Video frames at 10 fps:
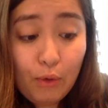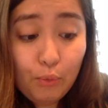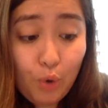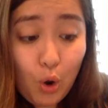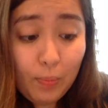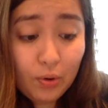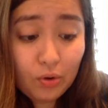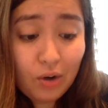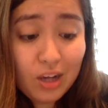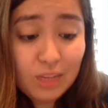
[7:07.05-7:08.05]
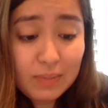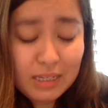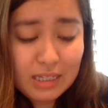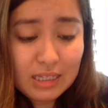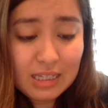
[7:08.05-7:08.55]
Without rope or
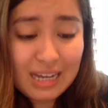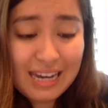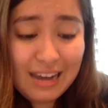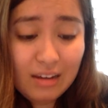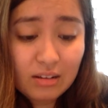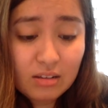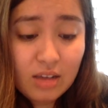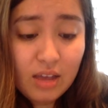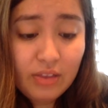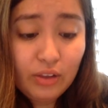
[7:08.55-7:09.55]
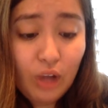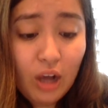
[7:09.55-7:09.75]
cross pieces and nails,